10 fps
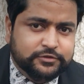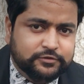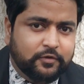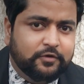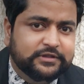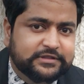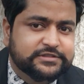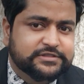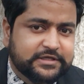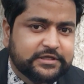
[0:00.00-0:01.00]
So all
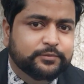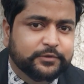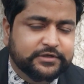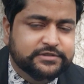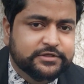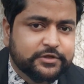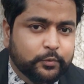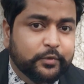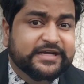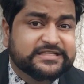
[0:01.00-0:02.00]
these keywords
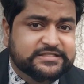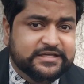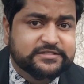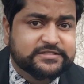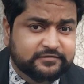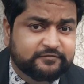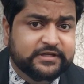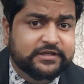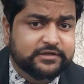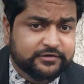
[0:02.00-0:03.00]
were
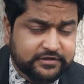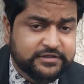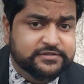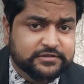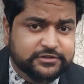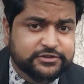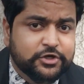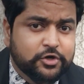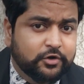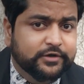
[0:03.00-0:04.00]
extensively researched
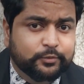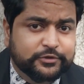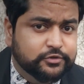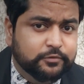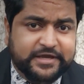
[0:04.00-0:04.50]
on a visual